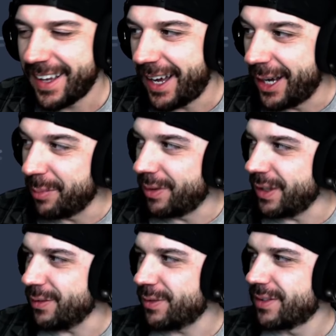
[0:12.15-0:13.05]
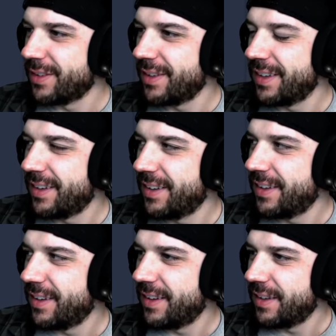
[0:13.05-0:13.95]
I believe.
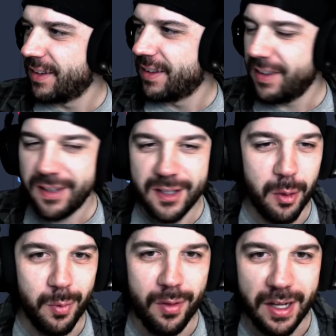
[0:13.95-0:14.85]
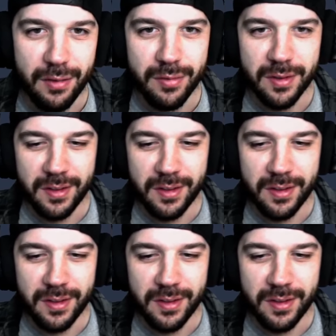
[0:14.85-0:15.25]
Yeah, we're live.